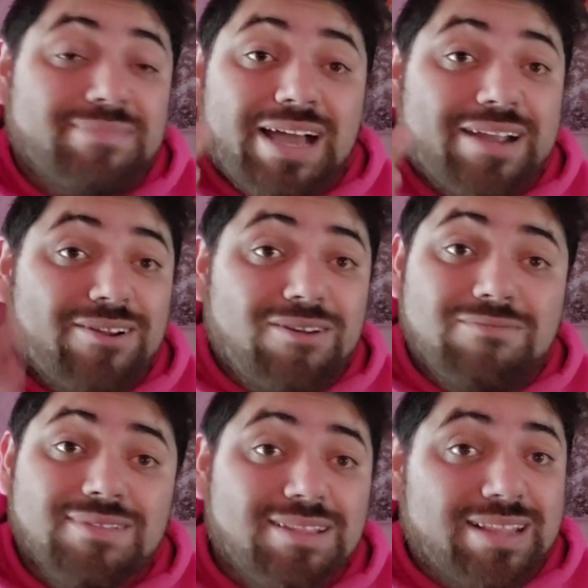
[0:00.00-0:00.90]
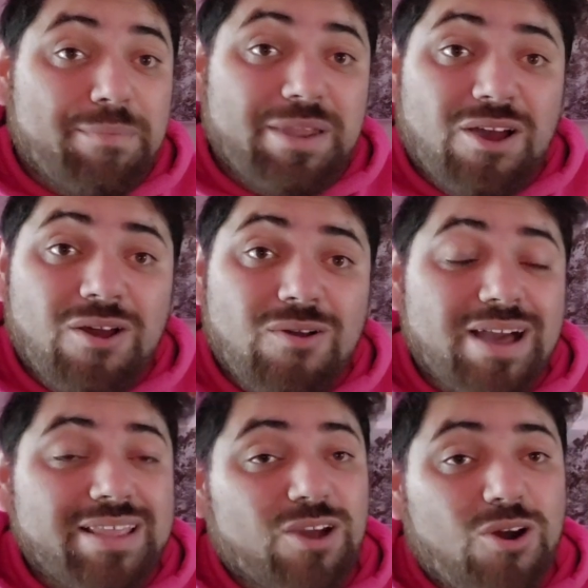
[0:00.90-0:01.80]
I don't know. Let me know.
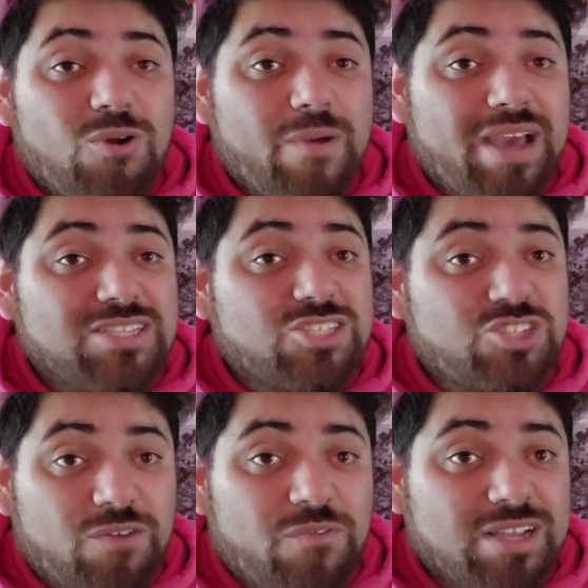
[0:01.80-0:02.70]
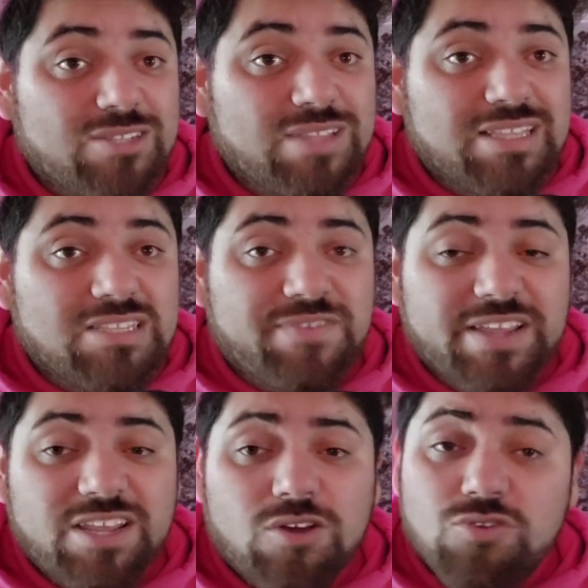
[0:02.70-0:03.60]
And like always, don't forget to like this
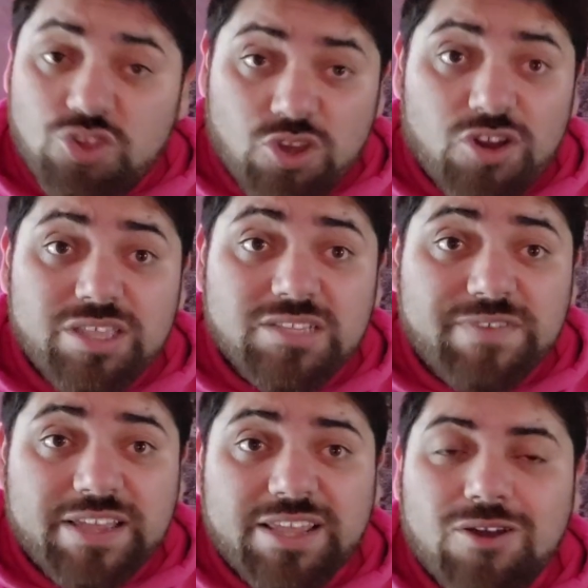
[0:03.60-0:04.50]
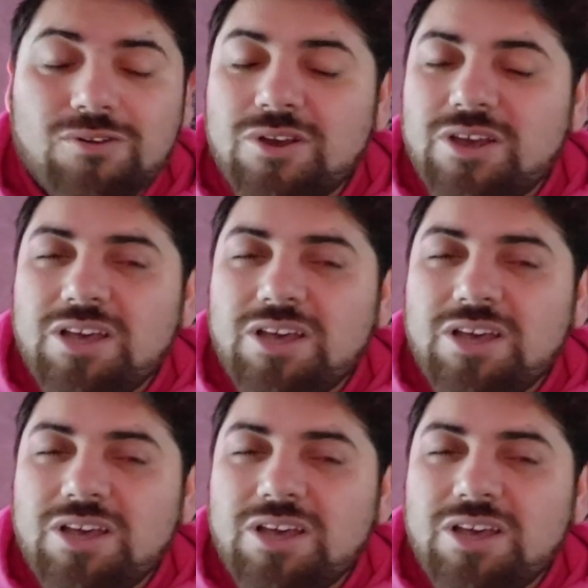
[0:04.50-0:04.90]
video, share this video,